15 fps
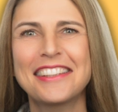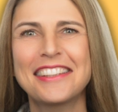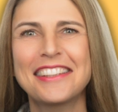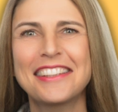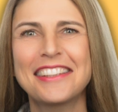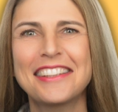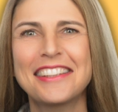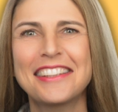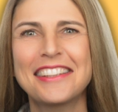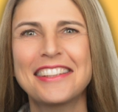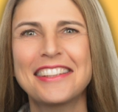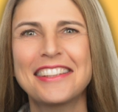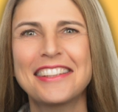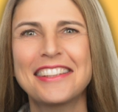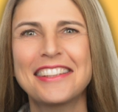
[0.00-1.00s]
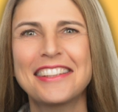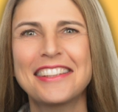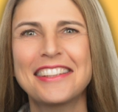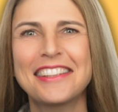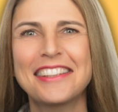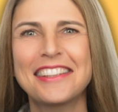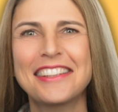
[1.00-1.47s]

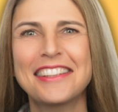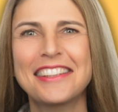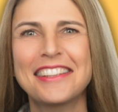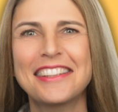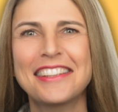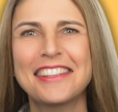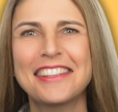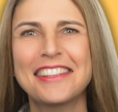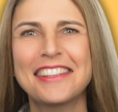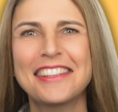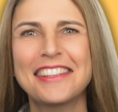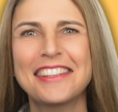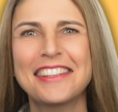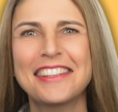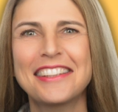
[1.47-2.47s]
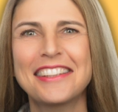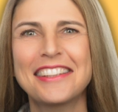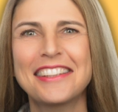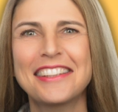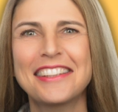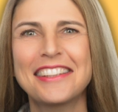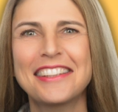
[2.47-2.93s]

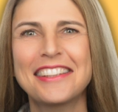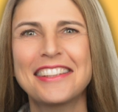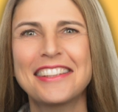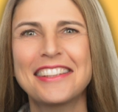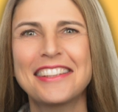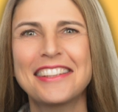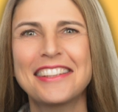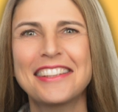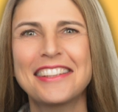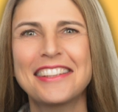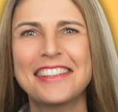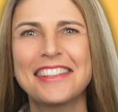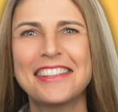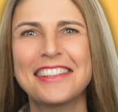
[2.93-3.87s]
[no speech]